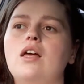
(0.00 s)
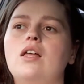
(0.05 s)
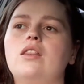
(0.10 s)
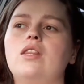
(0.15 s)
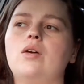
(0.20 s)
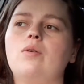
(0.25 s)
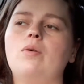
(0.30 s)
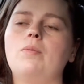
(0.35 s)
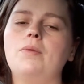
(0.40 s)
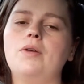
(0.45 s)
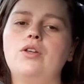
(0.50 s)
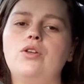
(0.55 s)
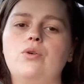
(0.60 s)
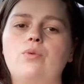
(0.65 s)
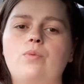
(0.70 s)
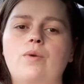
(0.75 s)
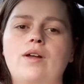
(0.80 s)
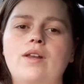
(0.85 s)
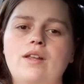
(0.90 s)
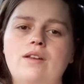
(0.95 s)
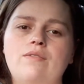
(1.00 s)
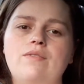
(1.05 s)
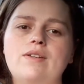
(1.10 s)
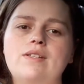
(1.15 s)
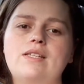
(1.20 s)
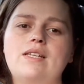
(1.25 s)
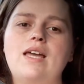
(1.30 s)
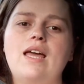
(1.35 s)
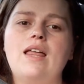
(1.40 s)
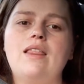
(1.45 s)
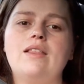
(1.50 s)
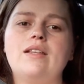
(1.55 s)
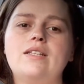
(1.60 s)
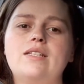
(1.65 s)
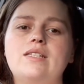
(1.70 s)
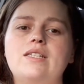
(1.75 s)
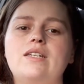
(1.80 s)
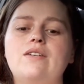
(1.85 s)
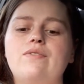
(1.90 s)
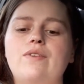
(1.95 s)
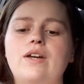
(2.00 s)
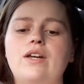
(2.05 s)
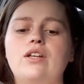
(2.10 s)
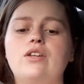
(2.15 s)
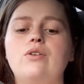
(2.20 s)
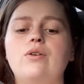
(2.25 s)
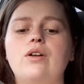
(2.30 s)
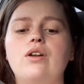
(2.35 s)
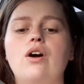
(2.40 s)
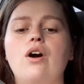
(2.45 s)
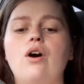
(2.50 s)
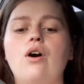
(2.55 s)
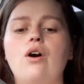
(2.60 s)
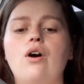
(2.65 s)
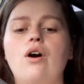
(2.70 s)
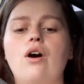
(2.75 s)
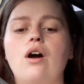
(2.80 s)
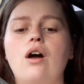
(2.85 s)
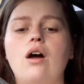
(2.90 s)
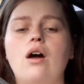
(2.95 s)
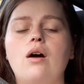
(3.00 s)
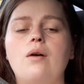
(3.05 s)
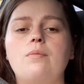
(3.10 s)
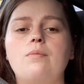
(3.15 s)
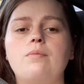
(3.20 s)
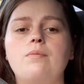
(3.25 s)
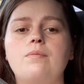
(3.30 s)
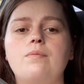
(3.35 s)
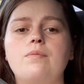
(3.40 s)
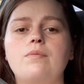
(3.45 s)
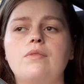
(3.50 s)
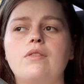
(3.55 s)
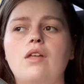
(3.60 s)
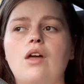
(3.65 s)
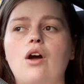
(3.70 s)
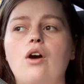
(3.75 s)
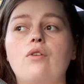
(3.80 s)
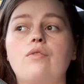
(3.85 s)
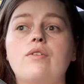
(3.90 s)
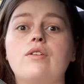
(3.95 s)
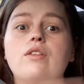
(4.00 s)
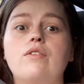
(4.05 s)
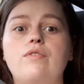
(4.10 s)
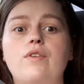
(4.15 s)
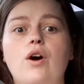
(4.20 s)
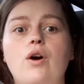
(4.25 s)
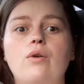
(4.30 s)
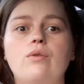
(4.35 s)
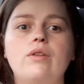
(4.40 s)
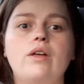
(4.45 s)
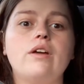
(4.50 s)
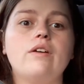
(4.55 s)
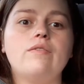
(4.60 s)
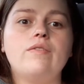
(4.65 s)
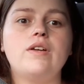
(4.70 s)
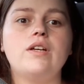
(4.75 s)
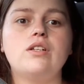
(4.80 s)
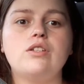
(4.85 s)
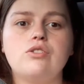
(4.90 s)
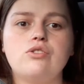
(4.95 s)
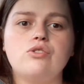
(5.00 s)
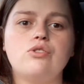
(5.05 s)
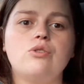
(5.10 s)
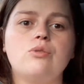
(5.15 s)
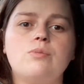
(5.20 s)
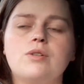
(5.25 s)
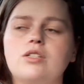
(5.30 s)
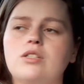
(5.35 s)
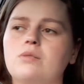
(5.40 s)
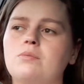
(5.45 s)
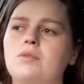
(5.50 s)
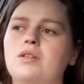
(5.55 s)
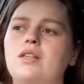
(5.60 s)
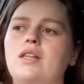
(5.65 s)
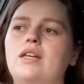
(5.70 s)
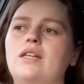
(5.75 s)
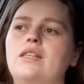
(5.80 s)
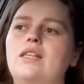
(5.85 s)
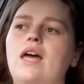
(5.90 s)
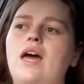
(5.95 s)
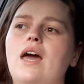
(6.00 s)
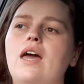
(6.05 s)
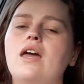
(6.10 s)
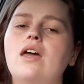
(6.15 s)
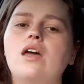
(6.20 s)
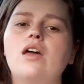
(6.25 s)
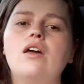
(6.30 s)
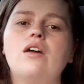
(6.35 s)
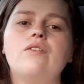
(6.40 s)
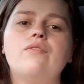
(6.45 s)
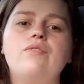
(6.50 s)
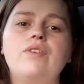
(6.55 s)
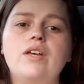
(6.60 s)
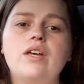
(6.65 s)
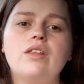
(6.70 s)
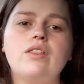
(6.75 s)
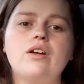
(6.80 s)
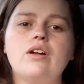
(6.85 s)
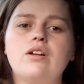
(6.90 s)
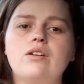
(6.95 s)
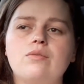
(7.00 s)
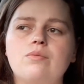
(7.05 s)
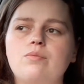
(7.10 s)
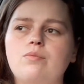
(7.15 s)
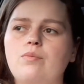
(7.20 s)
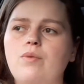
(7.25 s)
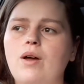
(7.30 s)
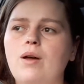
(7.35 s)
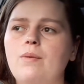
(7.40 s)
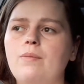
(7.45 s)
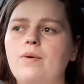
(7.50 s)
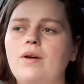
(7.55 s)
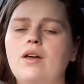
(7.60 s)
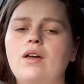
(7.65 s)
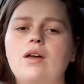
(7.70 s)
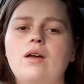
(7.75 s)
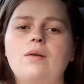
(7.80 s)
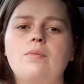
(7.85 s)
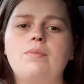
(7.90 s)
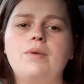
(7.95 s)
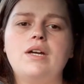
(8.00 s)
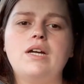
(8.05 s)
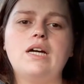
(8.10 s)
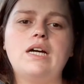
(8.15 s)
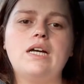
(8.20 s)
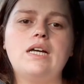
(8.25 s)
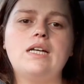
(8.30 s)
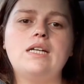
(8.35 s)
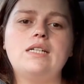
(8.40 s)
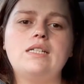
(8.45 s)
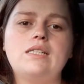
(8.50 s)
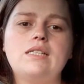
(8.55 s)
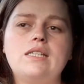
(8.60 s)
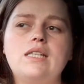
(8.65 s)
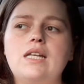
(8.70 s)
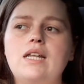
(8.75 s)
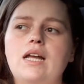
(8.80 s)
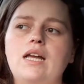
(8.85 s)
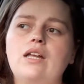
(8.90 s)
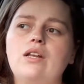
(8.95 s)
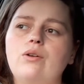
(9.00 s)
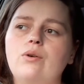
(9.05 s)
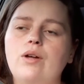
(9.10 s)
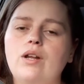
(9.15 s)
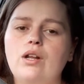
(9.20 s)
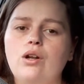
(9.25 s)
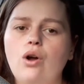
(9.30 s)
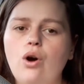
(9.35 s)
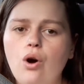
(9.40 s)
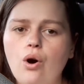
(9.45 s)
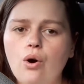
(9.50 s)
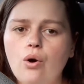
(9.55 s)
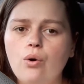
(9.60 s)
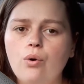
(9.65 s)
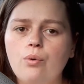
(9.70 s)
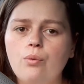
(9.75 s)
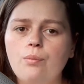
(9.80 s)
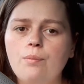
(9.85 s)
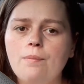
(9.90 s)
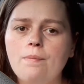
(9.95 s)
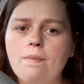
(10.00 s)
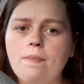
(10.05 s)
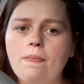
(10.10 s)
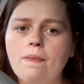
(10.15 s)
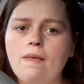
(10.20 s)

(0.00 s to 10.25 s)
They want me to do one in visit and then see if I can do it over the phone, like via Zoom or something like that, via their web, because then I can do it at home